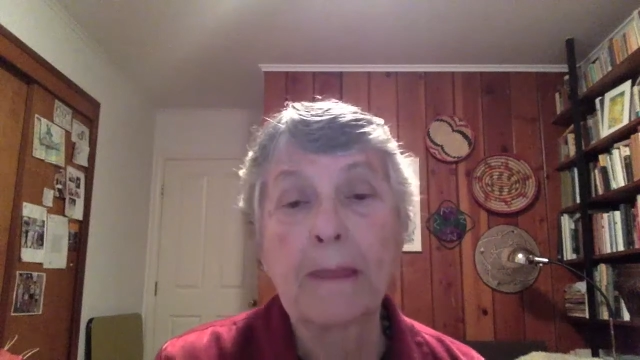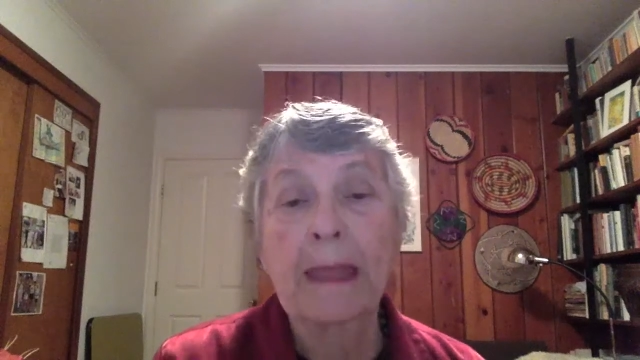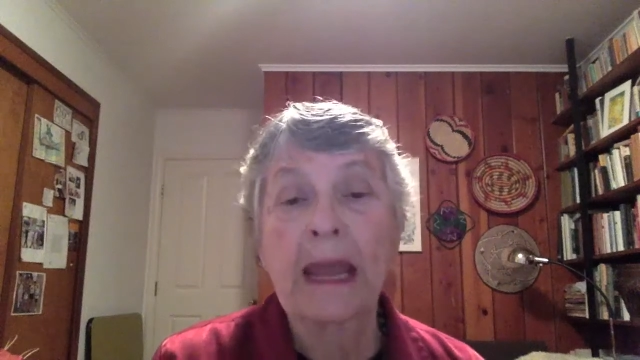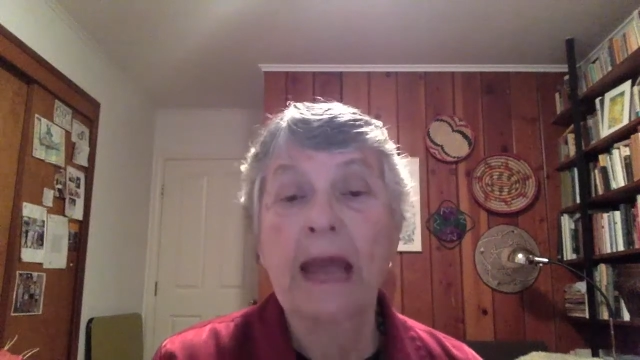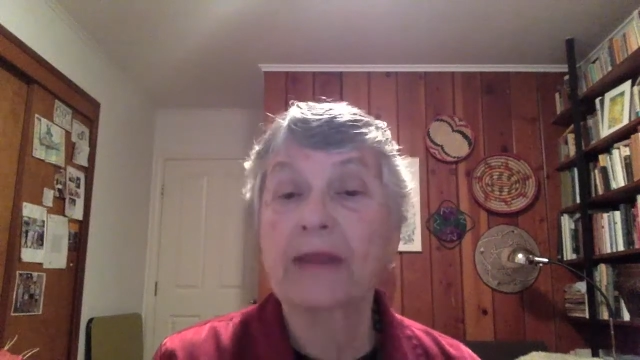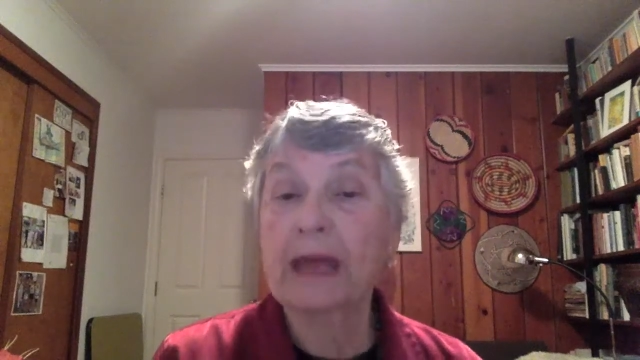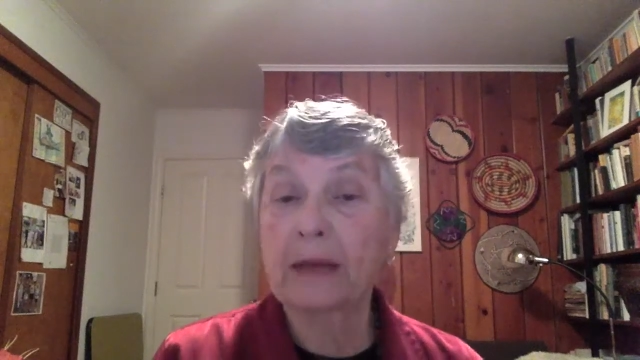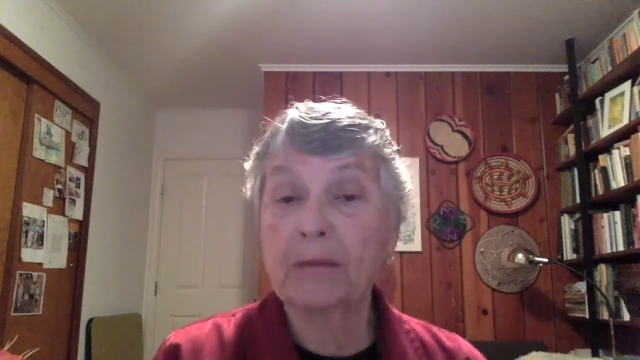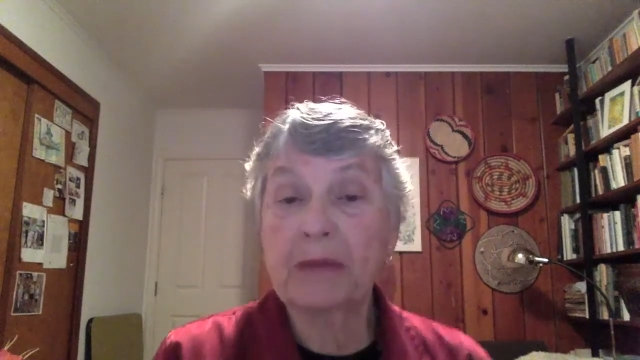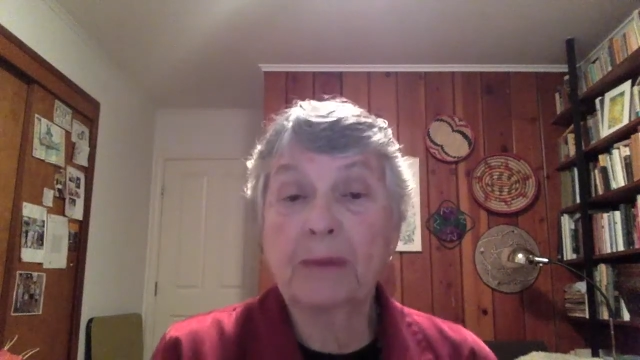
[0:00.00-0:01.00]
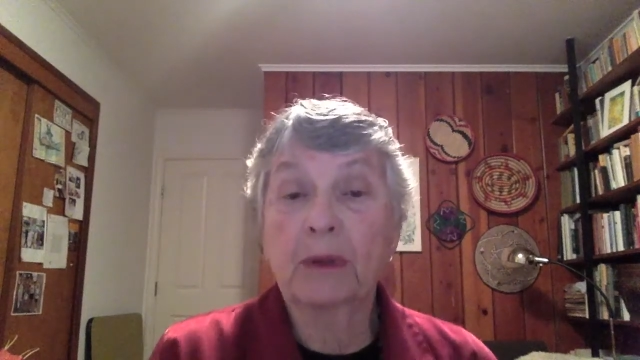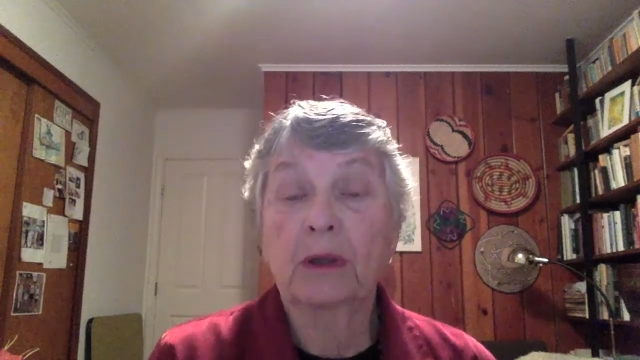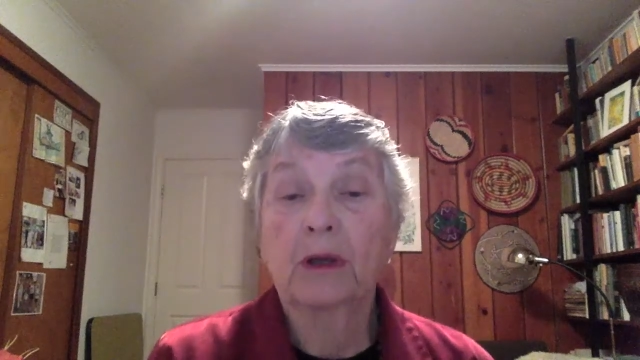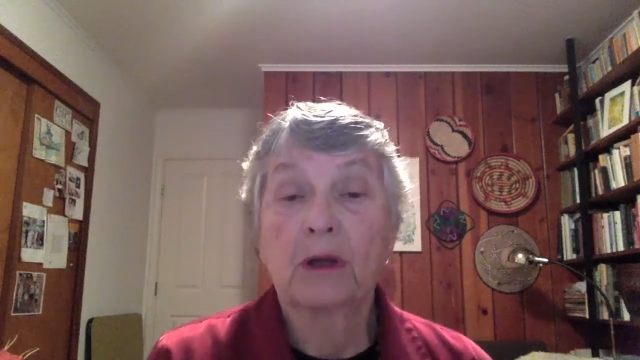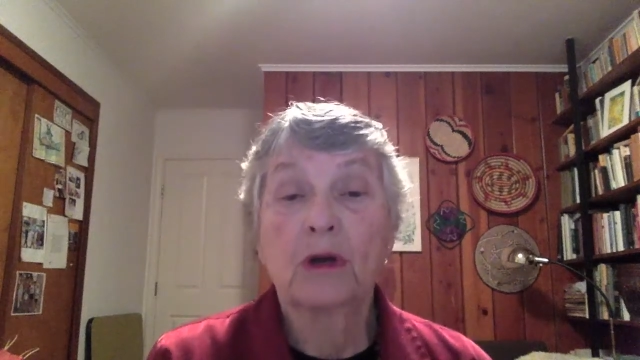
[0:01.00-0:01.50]
and then people
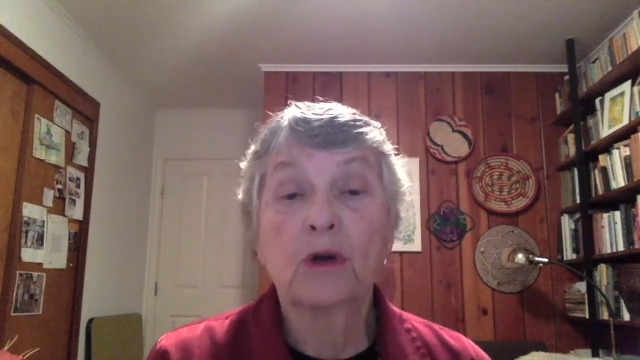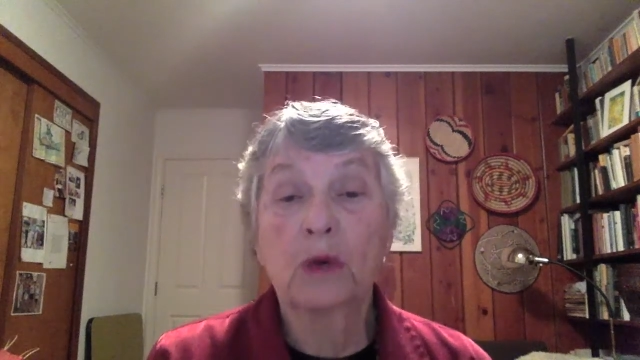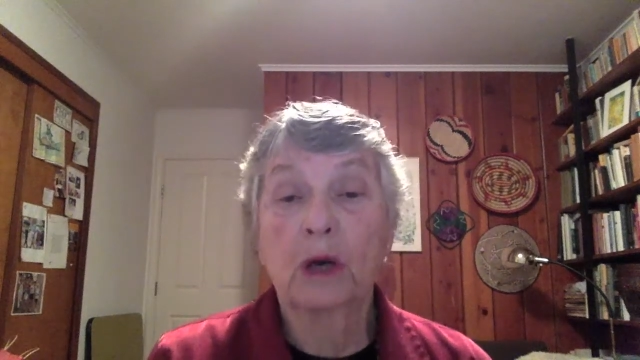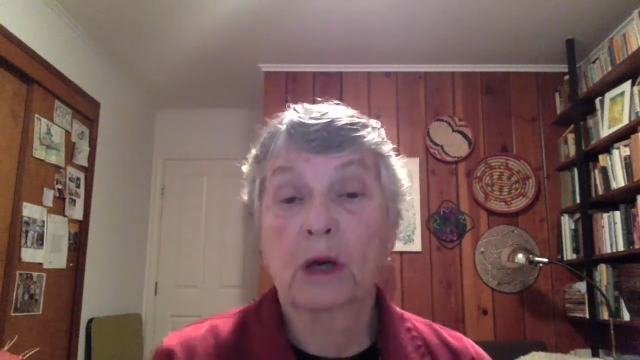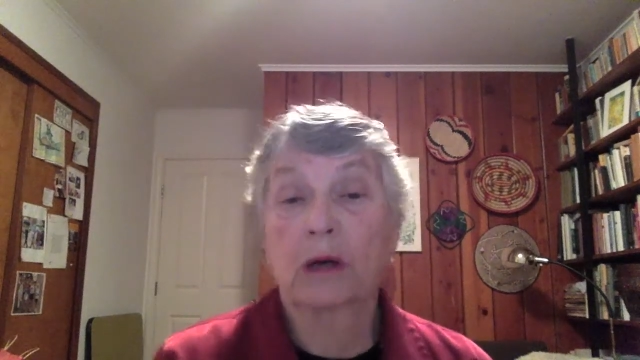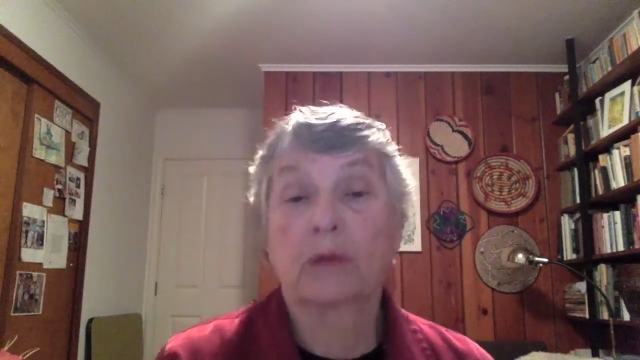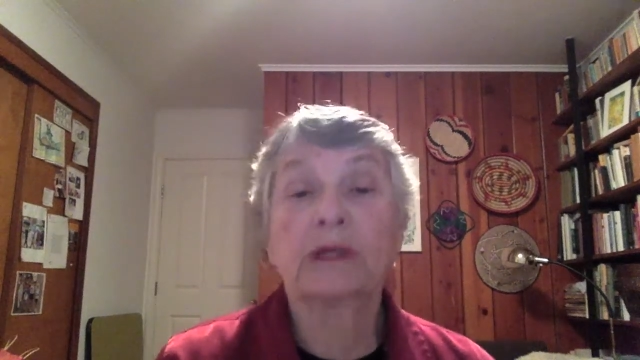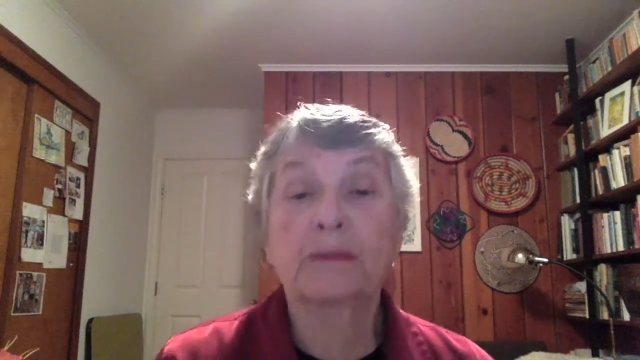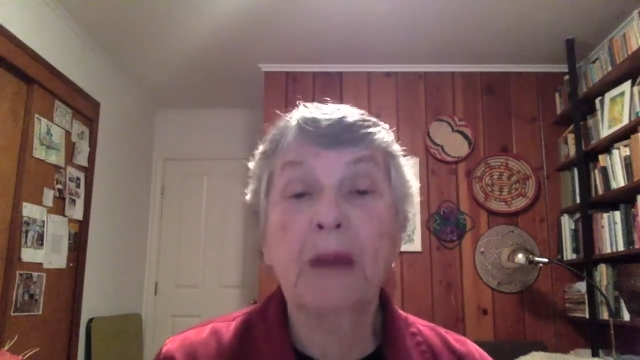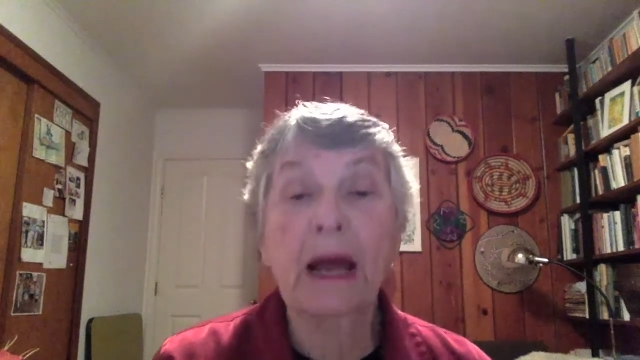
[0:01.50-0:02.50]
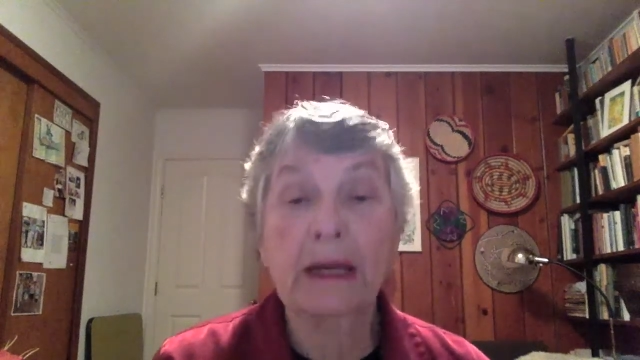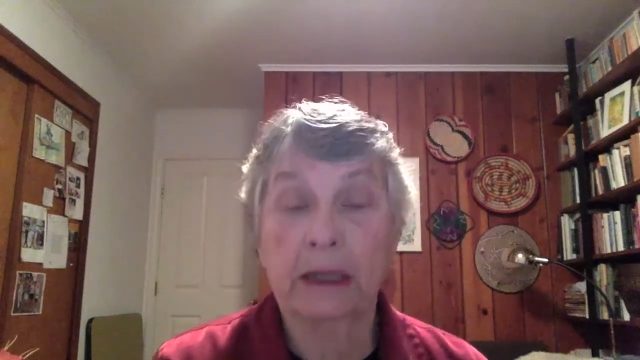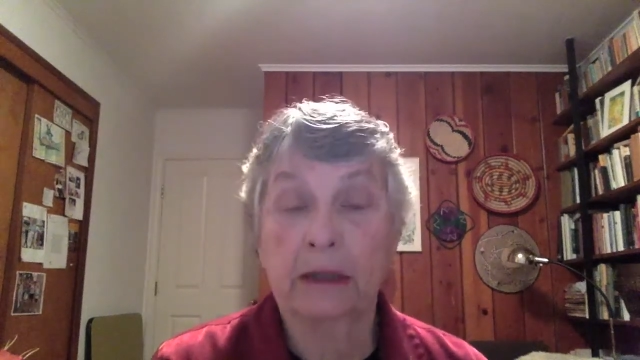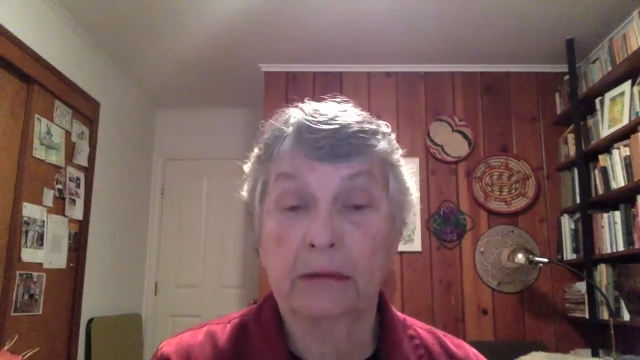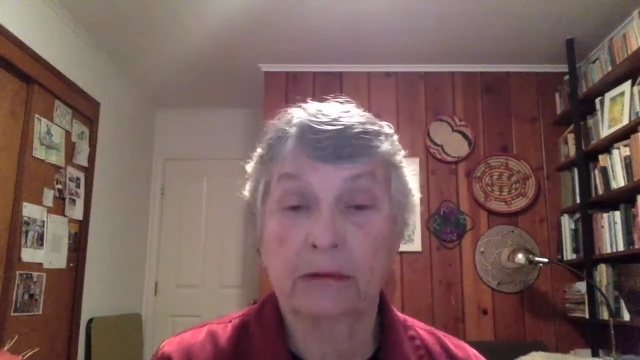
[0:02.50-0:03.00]
who were
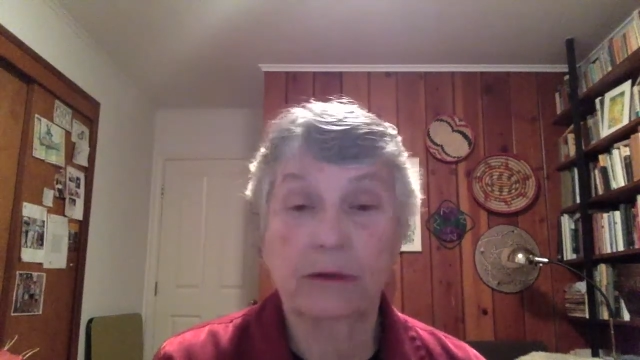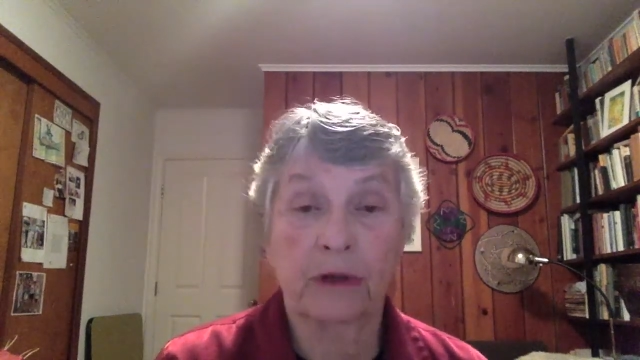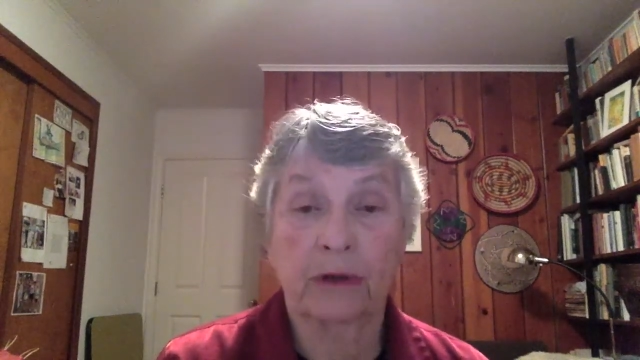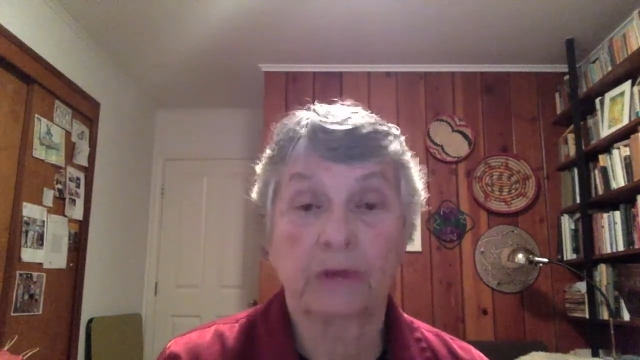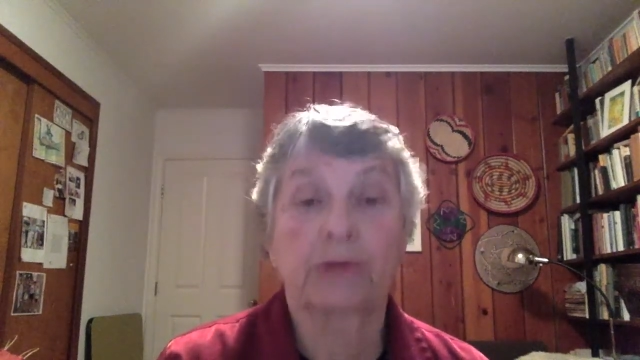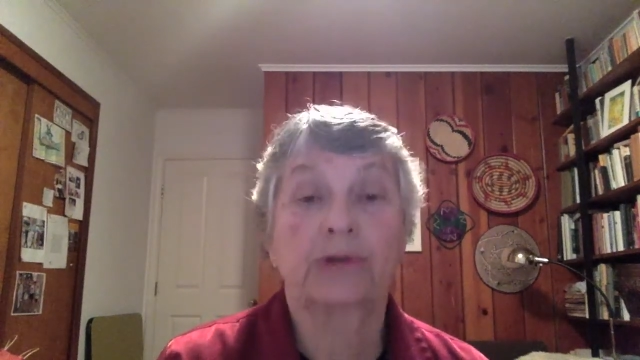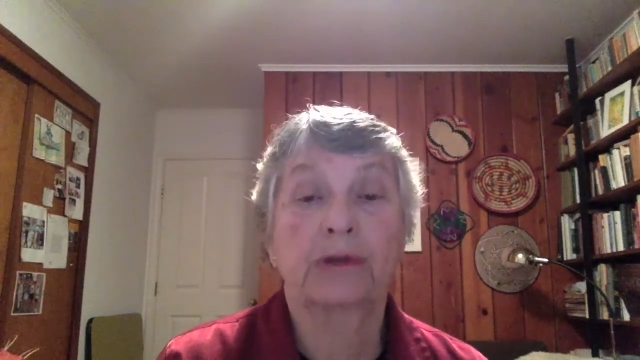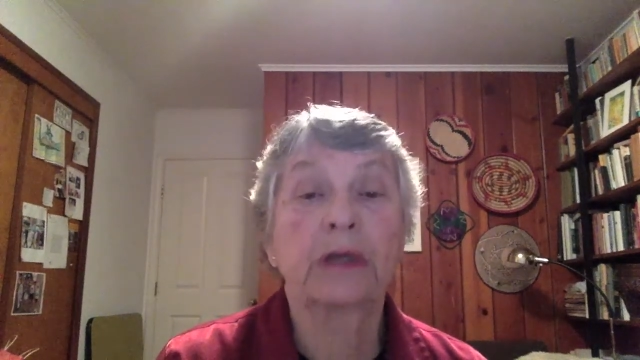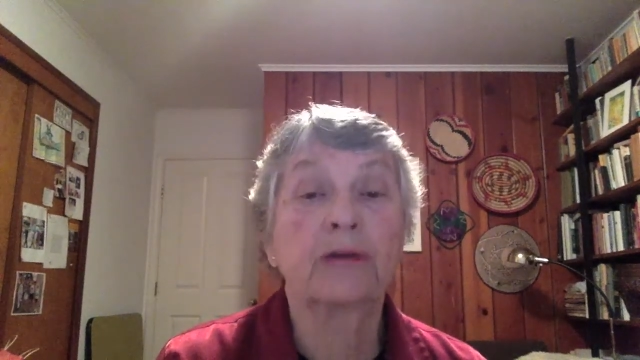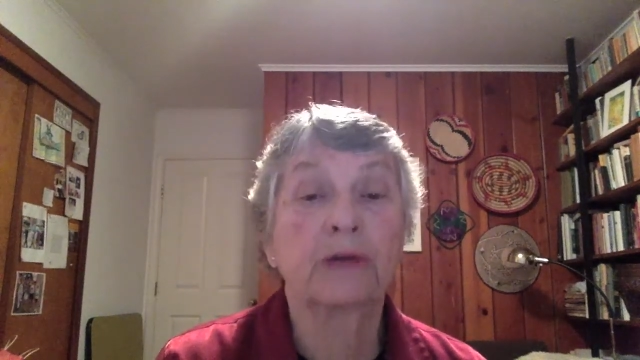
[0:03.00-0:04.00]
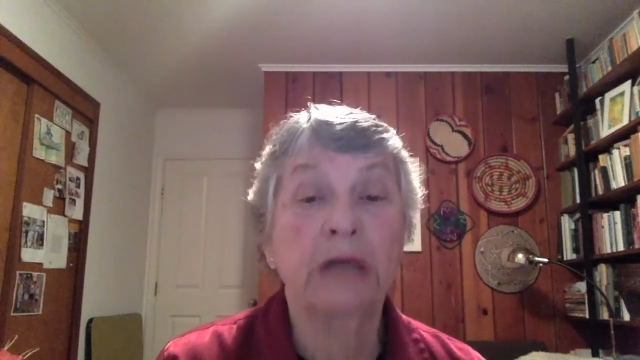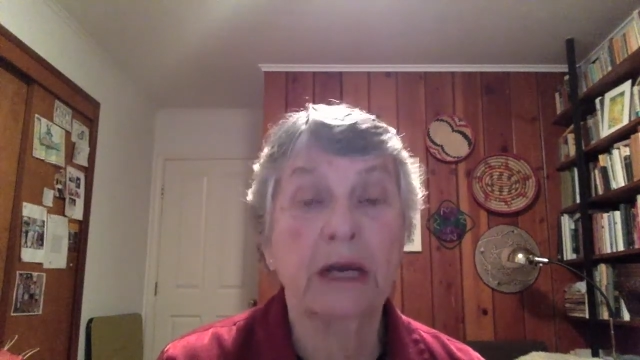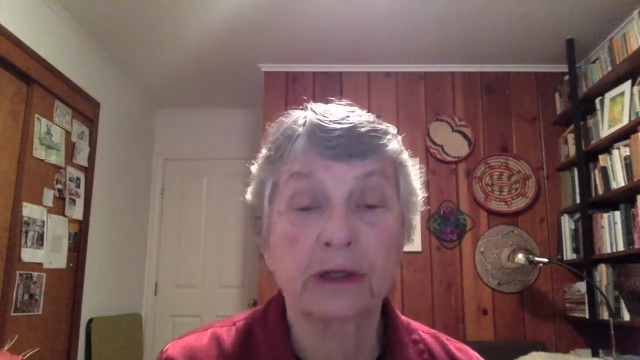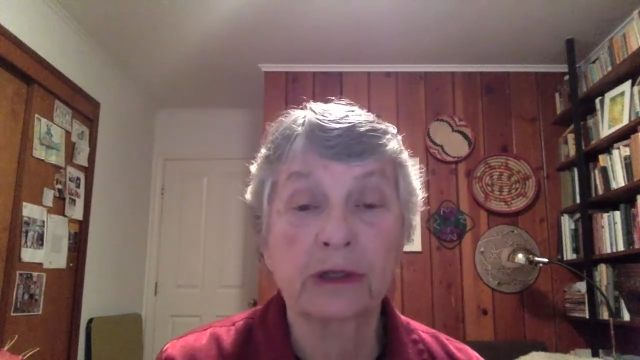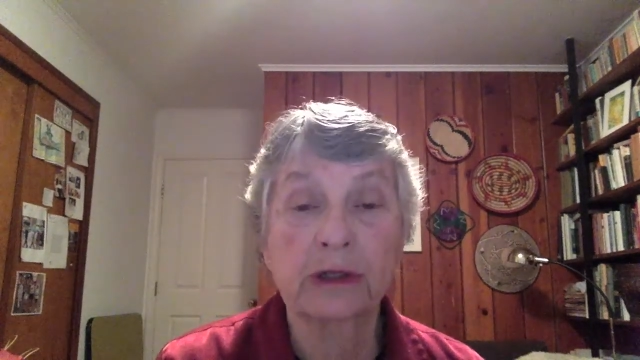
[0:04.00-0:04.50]
responding to those
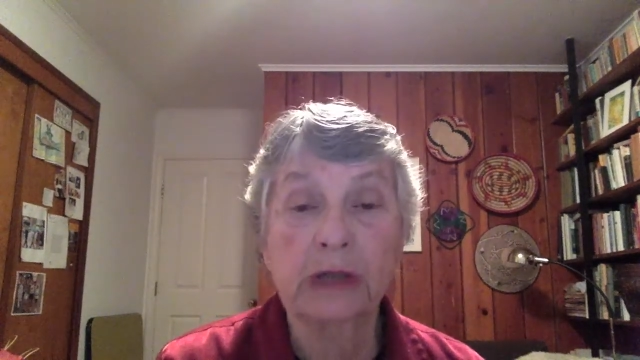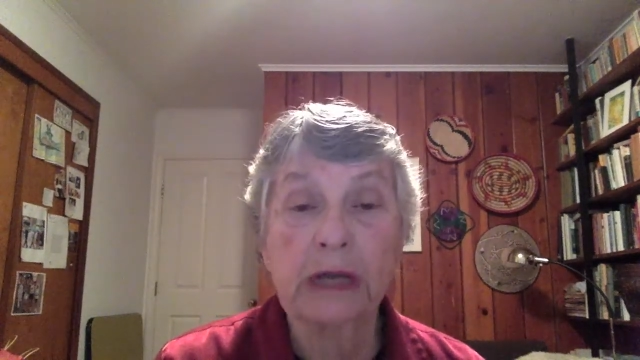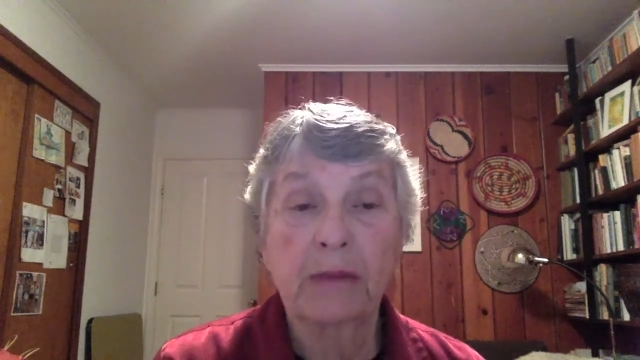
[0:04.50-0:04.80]
introductions